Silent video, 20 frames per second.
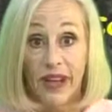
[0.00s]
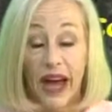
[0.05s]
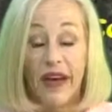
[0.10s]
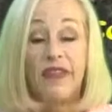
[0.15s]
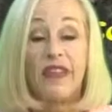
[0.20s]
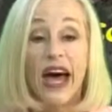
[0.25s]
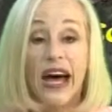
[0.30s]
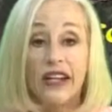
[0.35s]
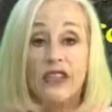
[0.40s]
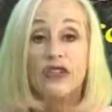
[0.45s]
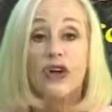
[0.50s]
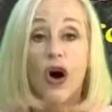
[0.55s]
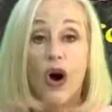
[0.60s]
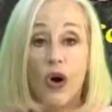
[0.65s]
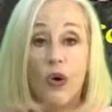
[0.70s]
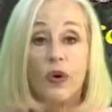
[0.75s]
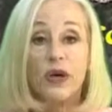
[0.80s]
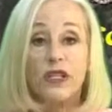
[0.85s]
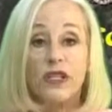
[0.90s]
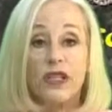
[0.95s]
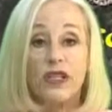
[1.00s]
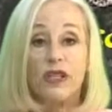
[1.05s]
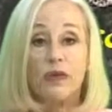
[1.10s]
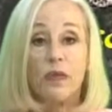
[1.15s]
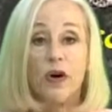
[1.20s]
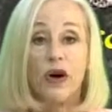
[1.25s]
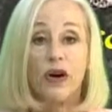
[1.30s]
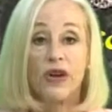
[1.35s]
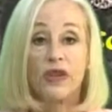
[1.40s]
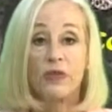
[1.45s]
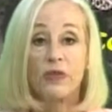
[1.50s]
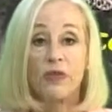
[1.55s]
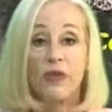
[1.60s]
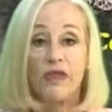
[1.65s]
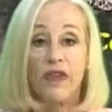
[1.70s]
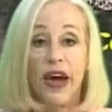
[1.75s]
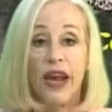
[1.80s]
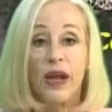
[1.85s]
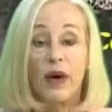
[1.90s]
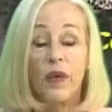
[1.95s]
And that's always the smartest
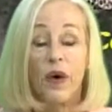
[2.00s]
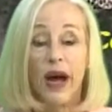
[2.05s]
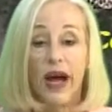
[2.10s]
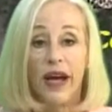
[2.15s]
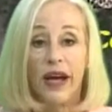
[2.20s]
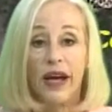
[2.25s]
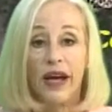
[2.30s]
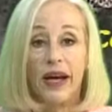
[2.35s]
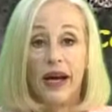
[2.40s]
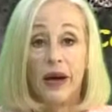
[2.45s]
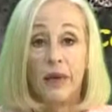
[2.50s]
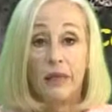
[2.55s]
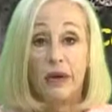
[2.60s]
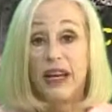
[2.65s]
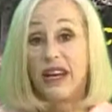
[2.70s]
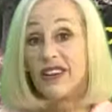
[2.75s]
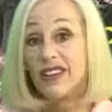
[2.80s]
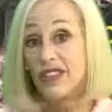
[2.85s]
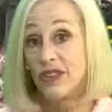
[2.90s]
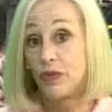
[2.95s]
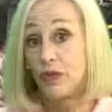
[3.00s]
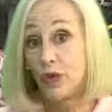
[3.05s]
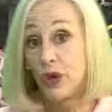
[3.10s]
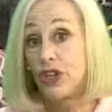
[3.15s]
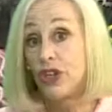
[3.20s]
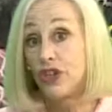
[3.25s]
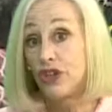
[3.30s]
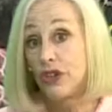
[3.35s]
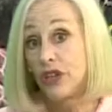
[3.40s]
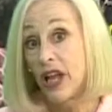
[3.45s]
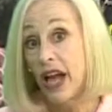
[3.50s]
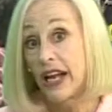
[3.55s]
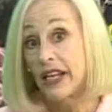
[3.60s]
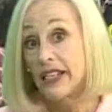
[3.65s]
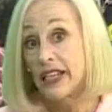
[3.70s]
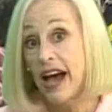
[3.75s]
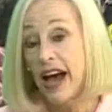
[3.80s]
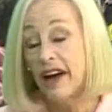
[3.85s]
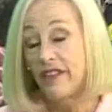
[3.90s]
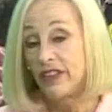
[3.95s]
move anyway, because wouldn't you like
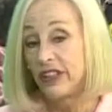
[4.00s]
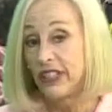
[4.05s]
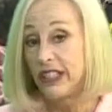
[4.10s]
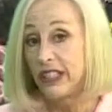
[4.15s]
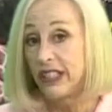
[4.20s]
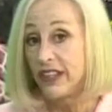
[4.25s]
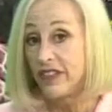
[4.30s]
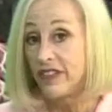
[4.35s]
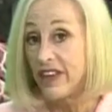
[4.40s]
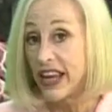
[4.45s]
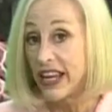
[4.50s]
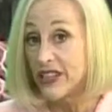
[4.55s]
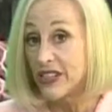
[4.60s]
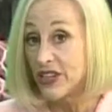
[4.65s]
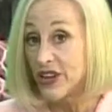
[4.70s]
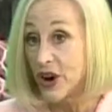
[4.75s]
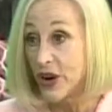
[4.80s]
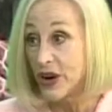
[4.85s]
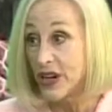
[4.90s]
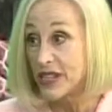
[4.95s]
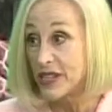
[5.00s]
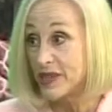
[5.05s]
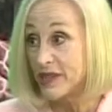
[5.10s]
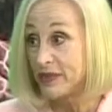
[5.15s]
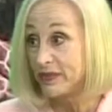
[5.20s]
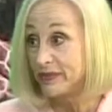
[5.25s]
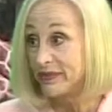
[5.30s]
to have a little advance notice?